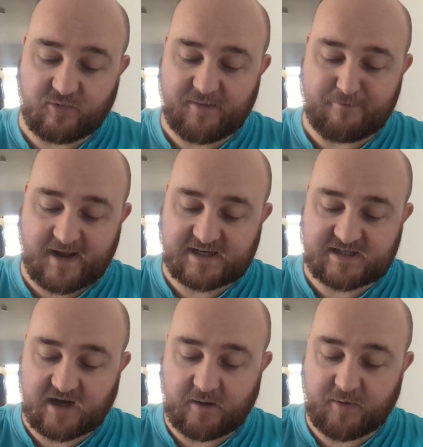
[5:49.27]
I'm going to
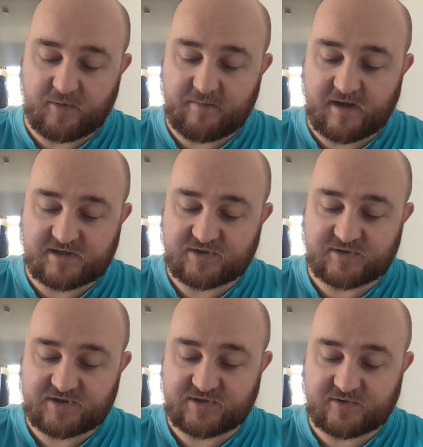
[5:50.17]
mix it up a wee bit so
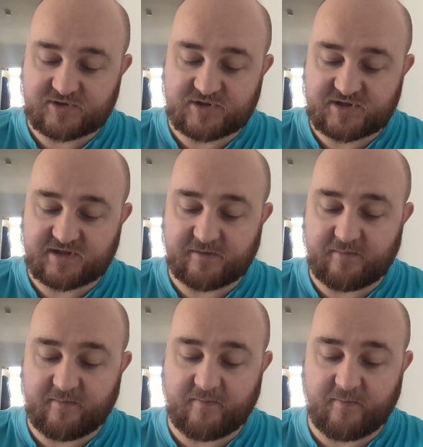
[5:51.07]
it's not just the
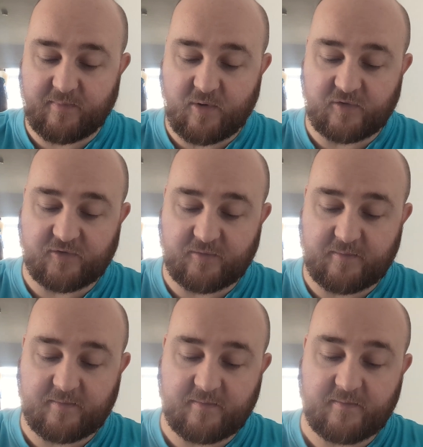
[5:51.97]
bottom.